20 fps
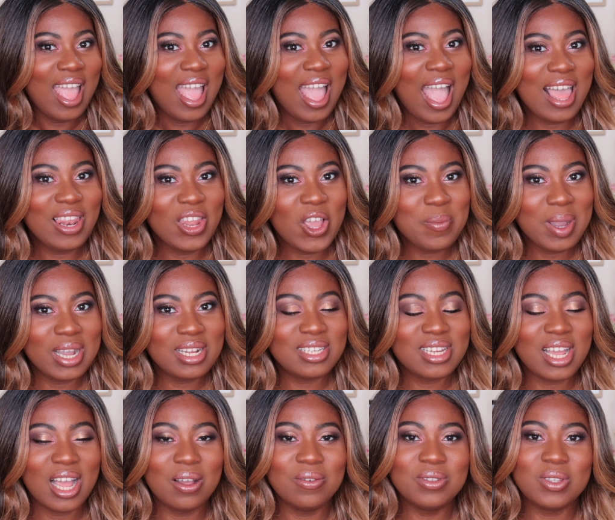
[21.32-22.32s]
Hello my
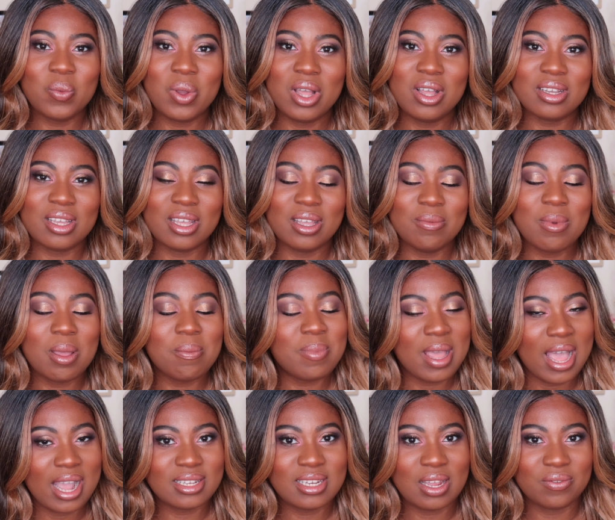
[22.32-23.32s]
doves, welcome
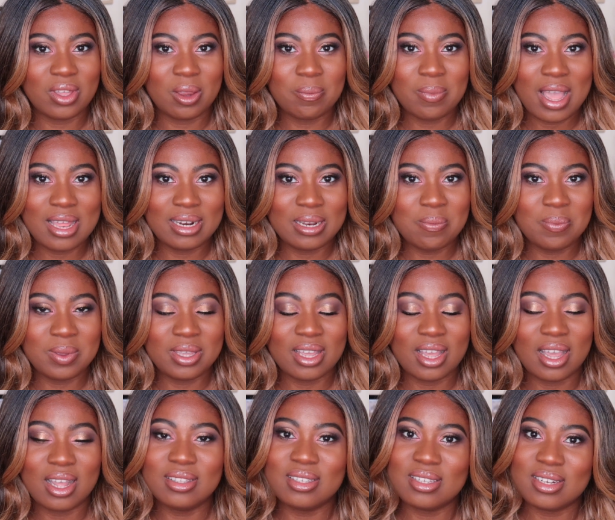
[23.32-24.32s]
back to Update by
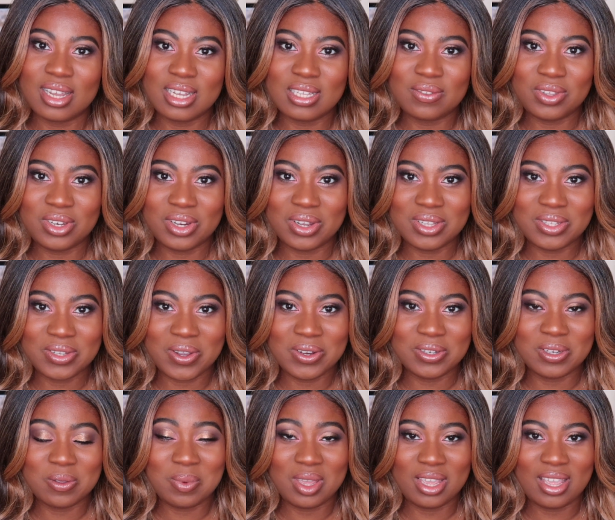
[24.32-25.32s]
Olympia. Today's video is
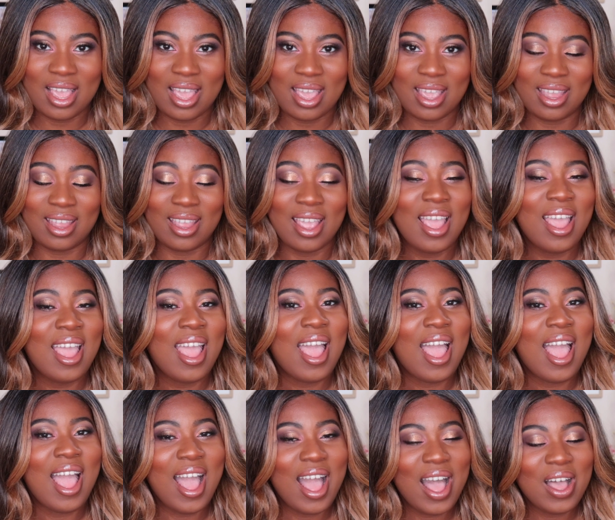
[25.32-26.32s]
going to be a
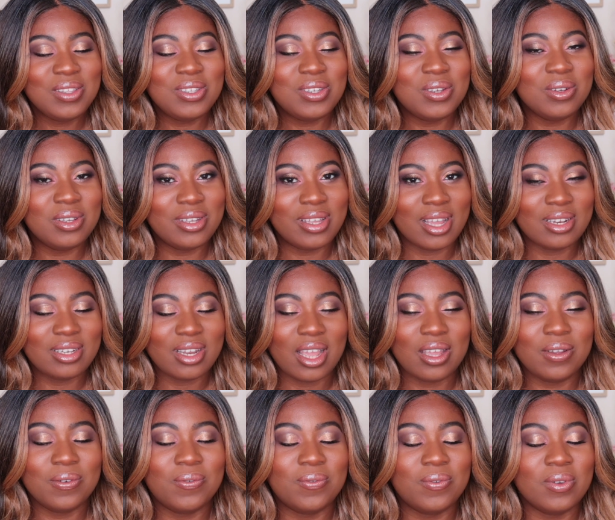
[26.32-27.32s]
how to get
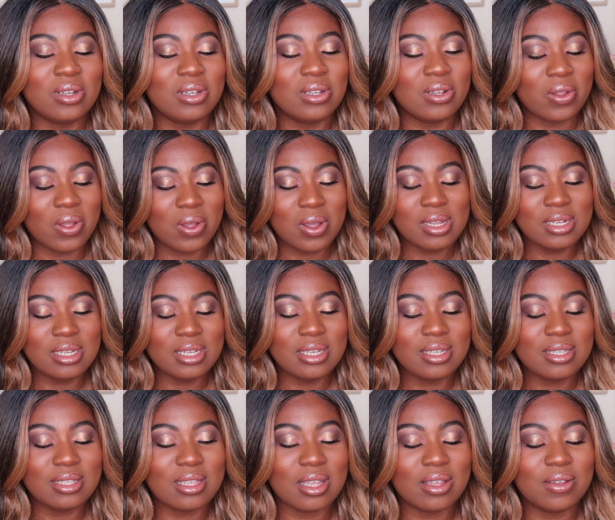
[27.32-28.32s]
a
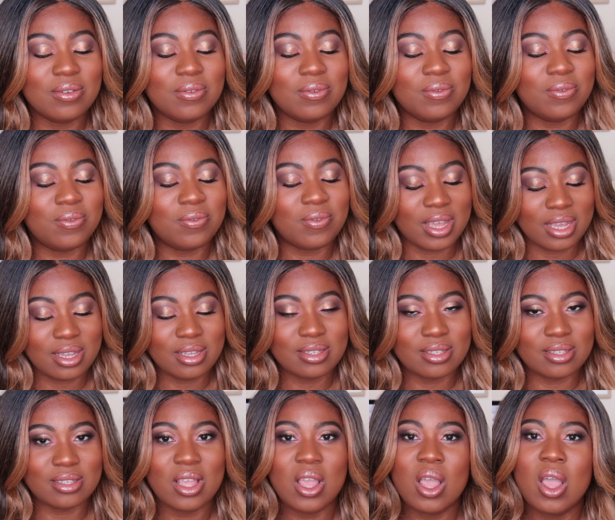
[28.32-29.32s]
flawless
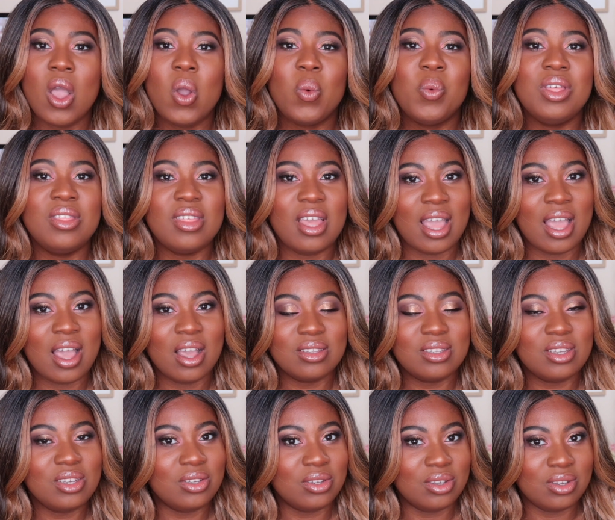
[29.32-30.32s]
face
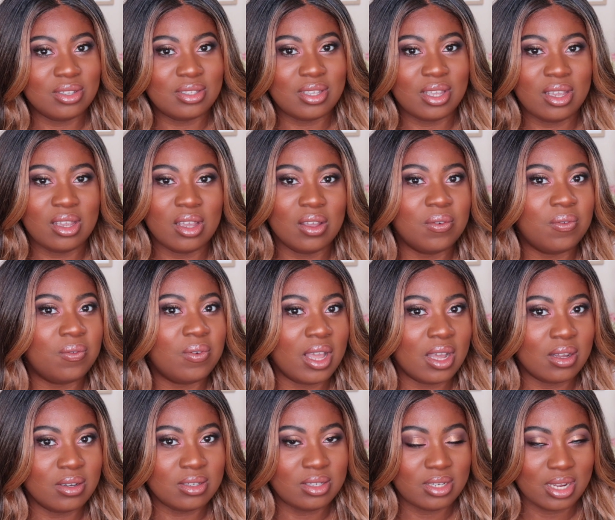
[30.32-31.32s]
without using
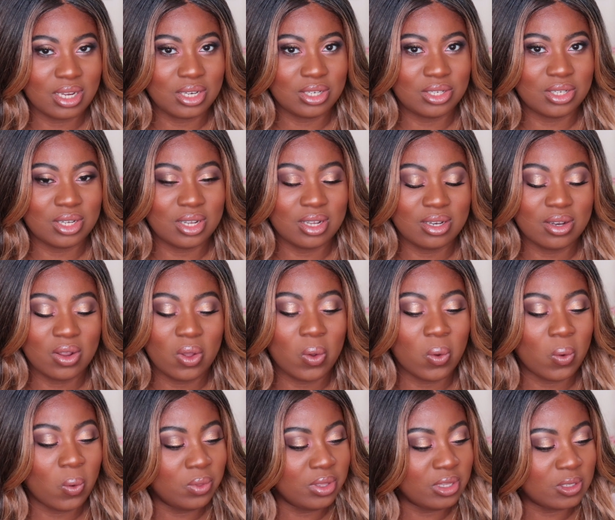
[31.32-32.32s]
foundation.
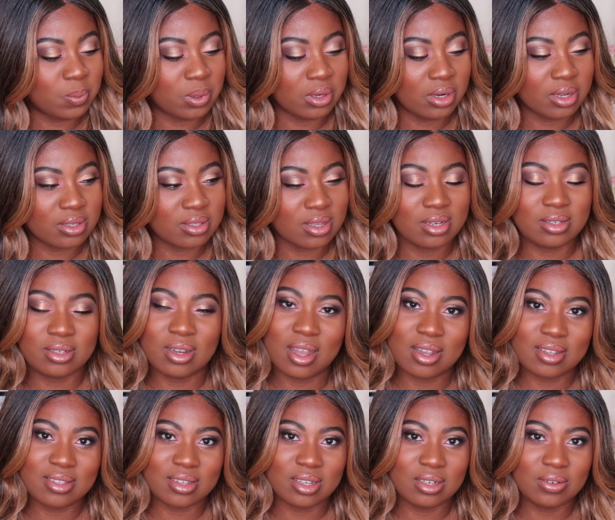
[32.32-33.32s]
All these products are
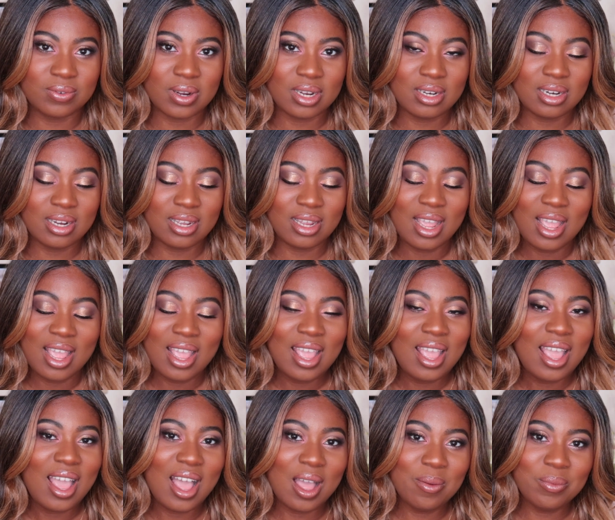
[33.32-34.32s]
dark skin friendly.
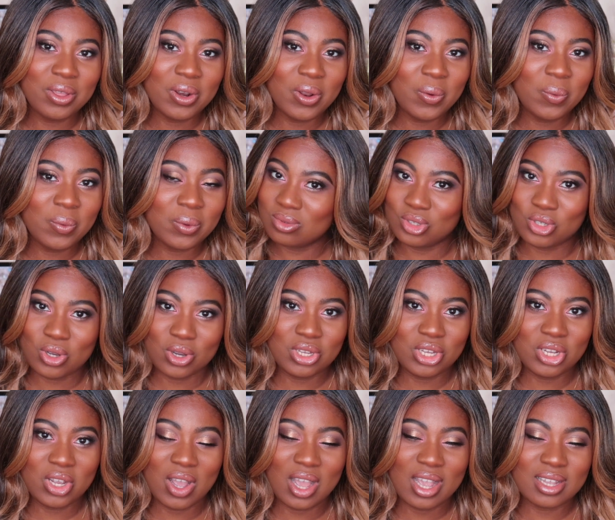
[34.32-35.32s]
I'm going to show
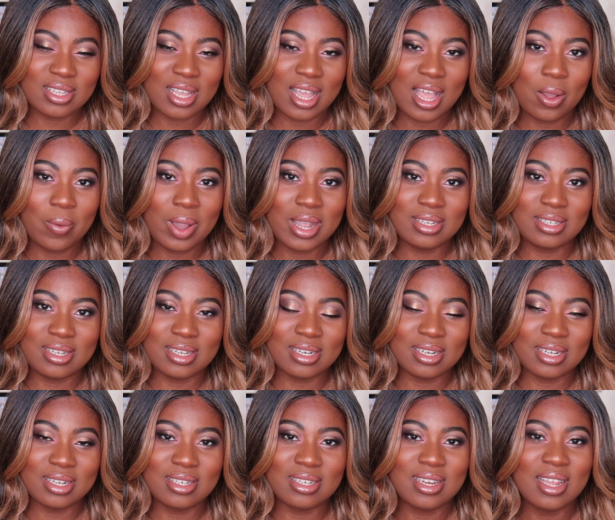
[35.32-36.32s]
you guys how I did
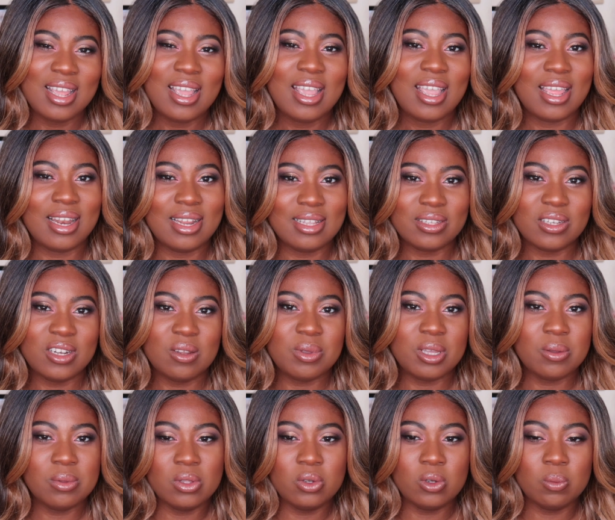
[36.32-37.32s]
it. It is going to
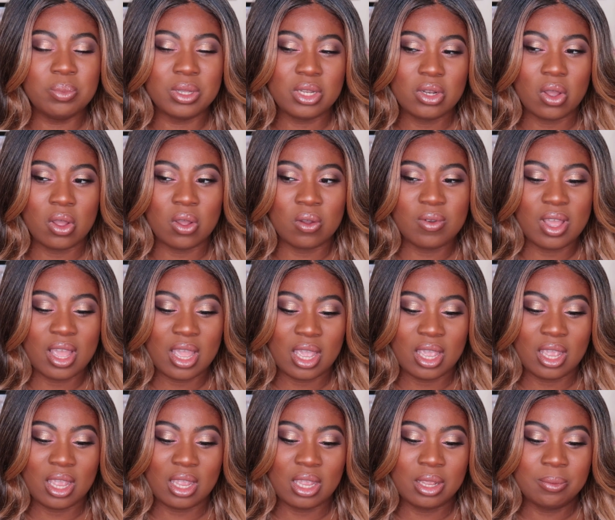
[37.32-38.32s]
be a little bit of
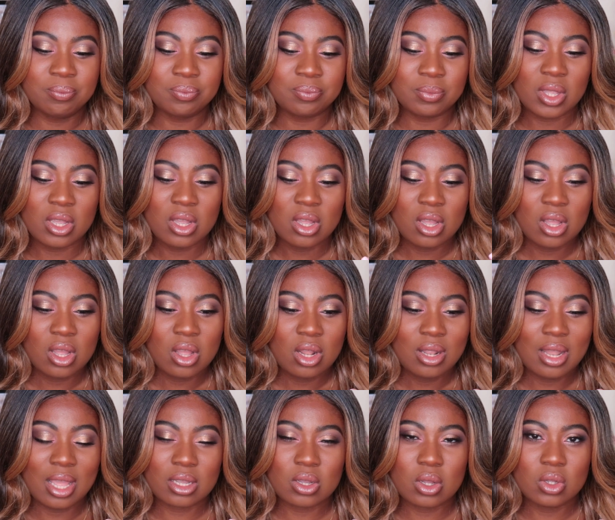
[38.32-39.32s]
a
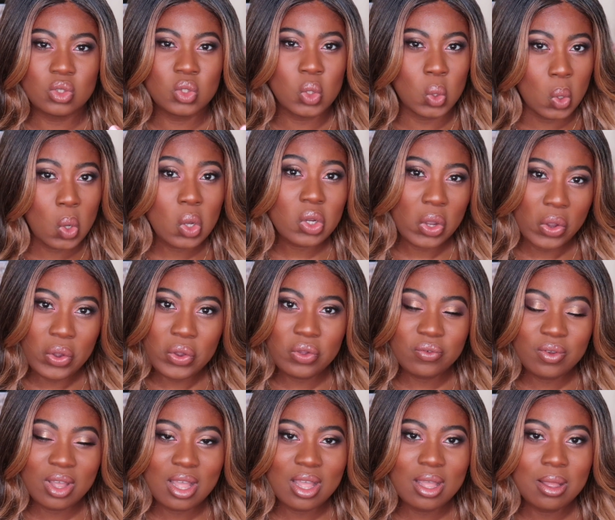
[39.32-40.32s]
talk
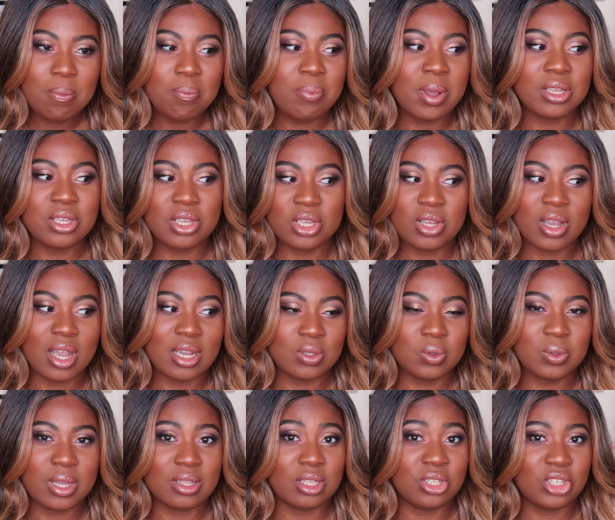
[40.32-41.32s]
over, but you guys
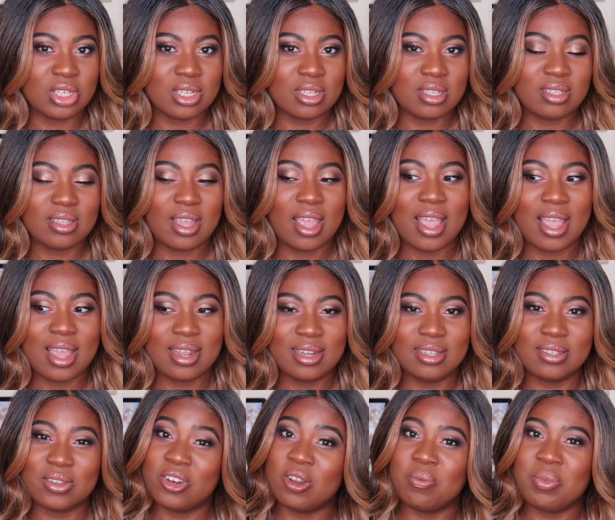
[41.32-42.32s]
will get the gist and
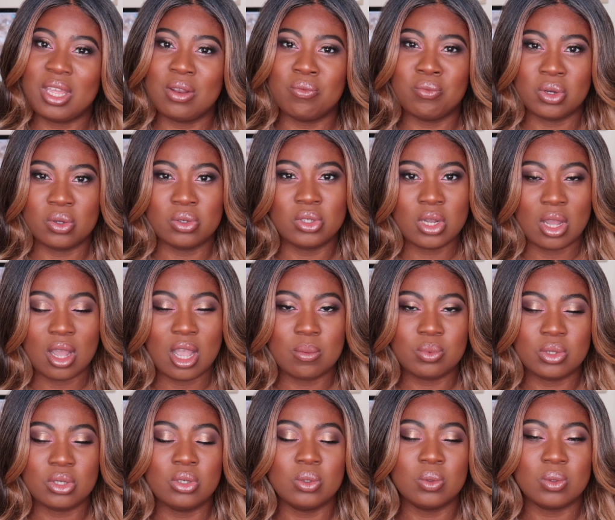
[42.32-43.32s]
it's going to be in real time.
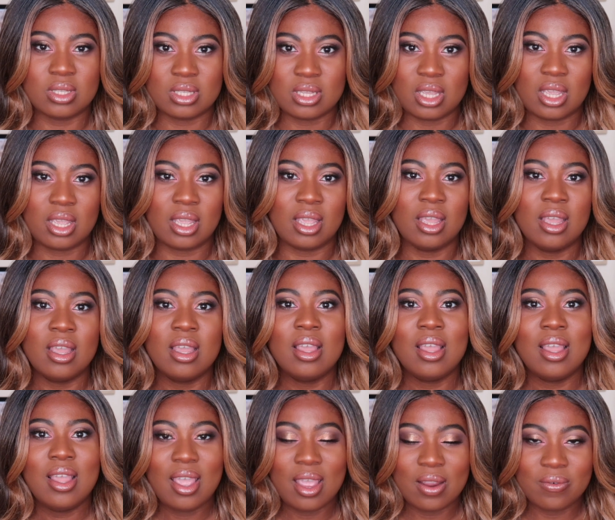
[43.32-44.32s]
So you'll see
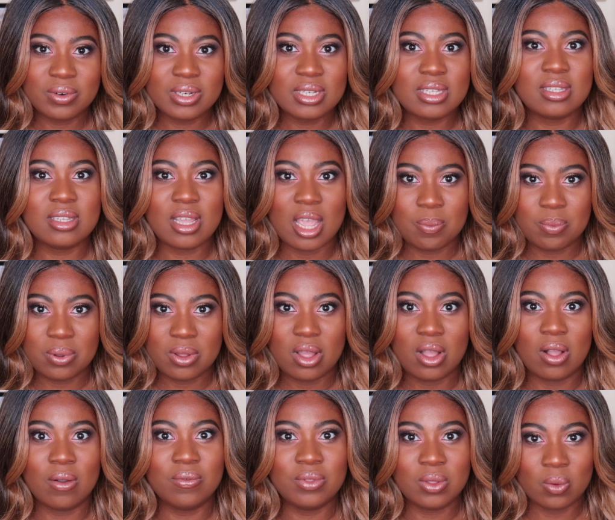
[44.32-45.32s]
every step
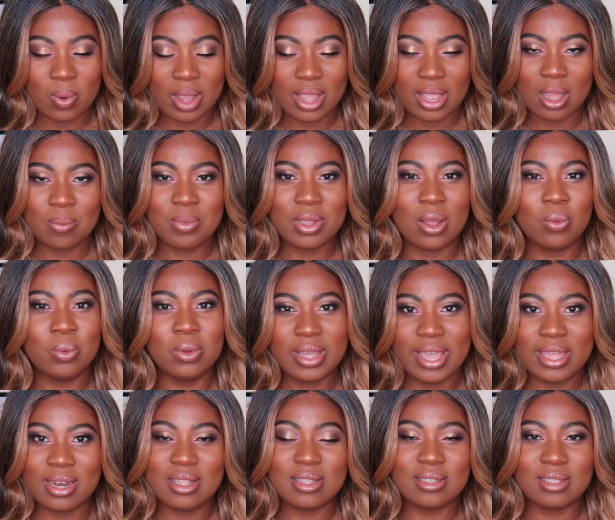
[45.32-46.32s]
of the way. I mean, I will
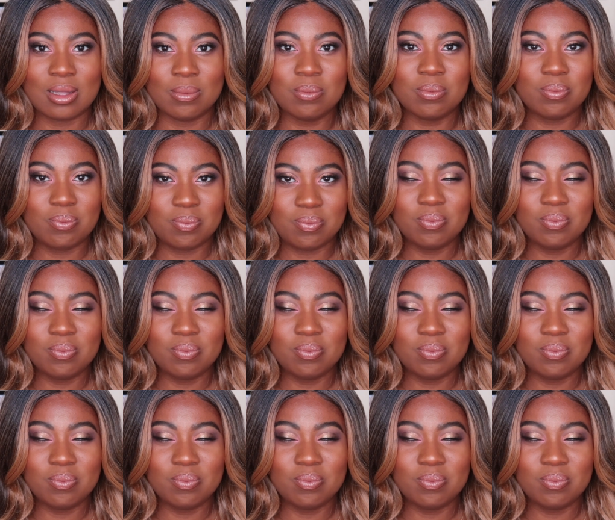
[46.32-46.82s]
edit some,